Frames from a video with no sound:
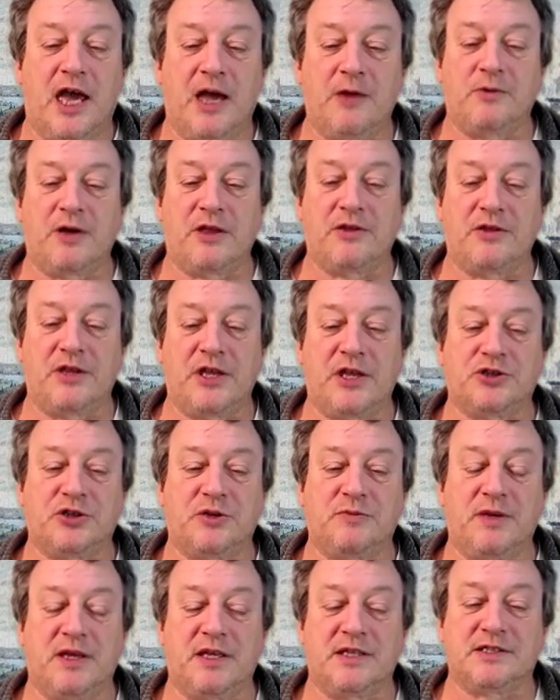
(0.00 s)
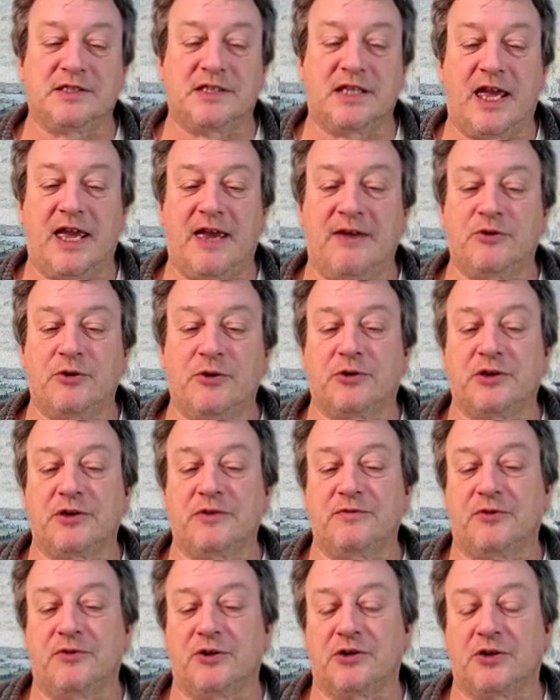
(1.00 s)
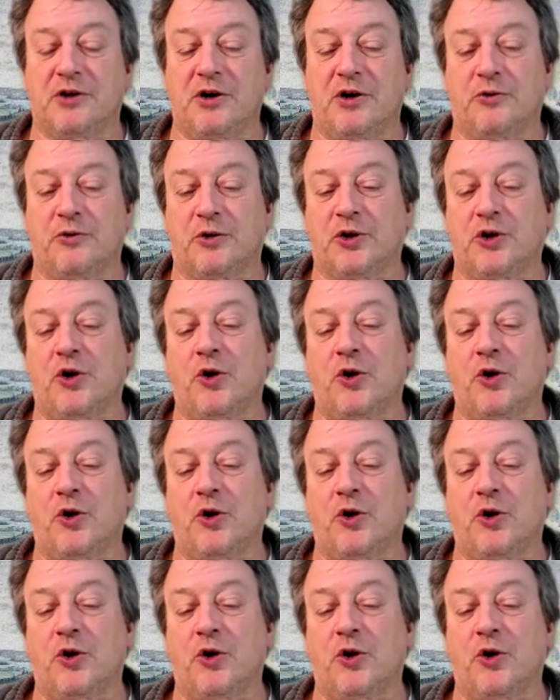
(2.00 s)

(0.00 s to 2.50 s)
and whether they should be enslaved or